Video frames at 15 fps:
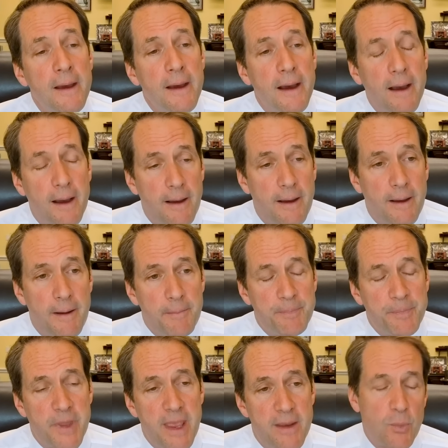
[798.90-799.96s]

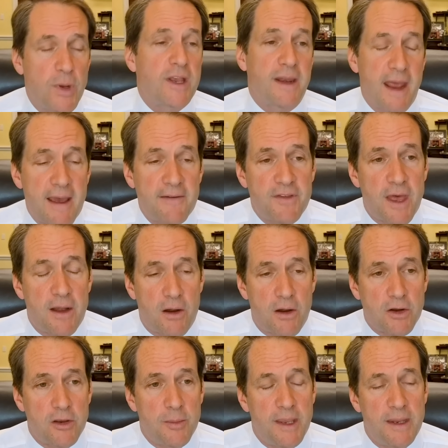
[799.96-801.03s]
And we could have that
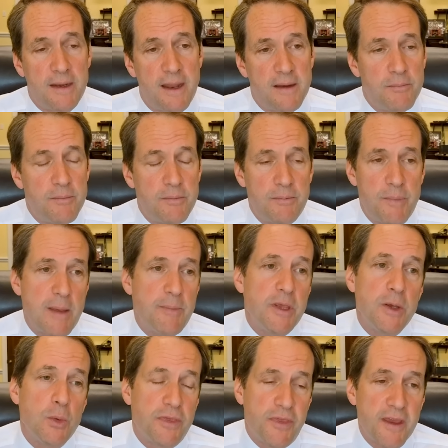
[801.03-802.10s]
argument, and maybe
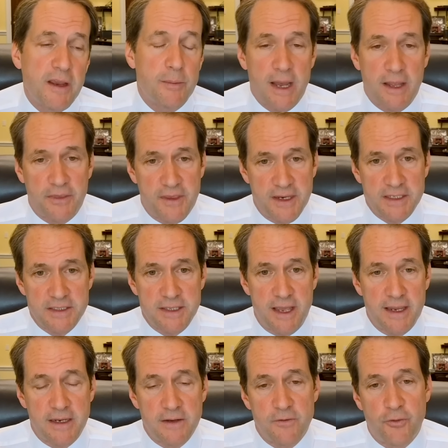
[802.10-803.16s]
you would think about things
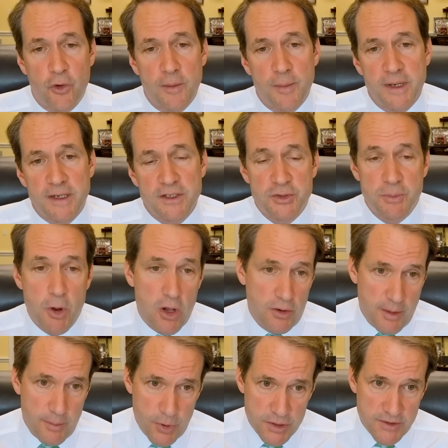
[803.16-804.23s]
like informing small
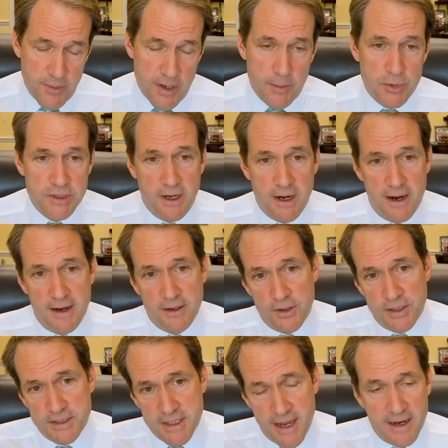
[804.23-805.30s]
numbers of members of
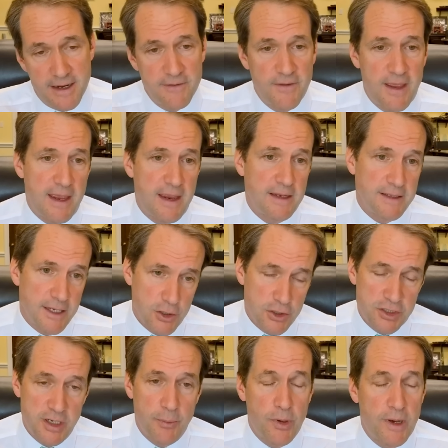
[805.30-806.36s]
Congress, Gang of Eight,
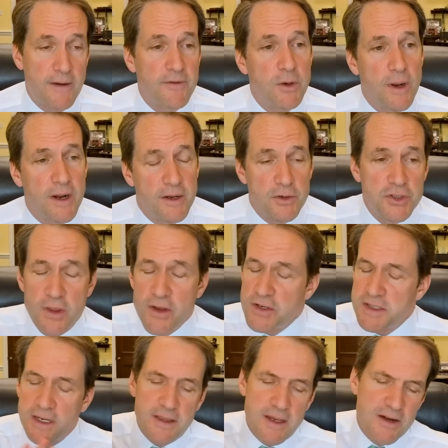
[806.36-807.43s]
leadership, whatever you want to do. So
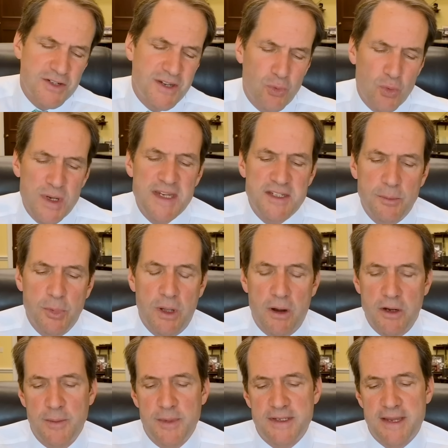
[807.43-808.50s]
there's a reasonable
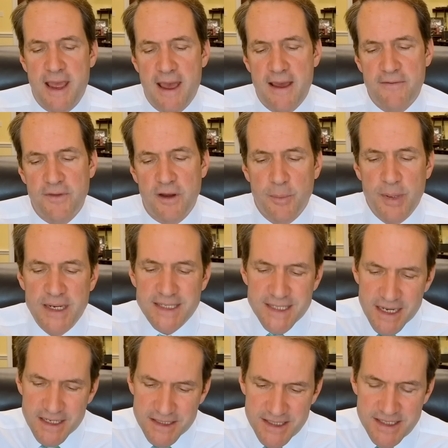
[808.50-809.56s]
argument to have there, but it
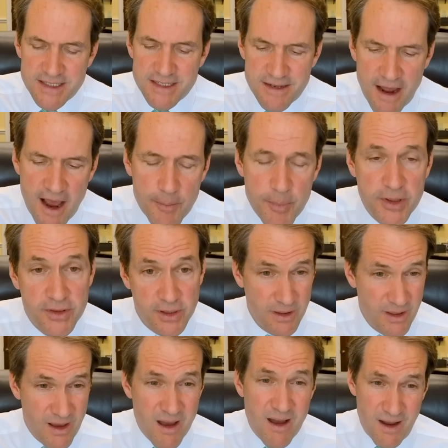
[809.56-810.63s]
does stop at the
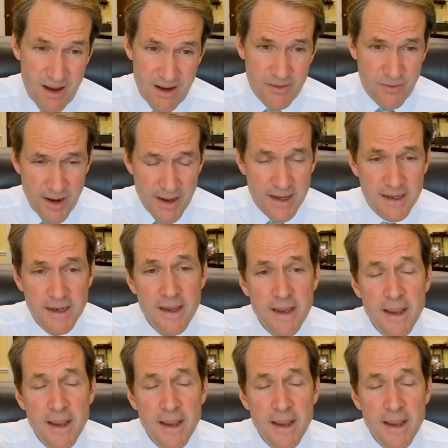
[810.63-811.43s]
law, right?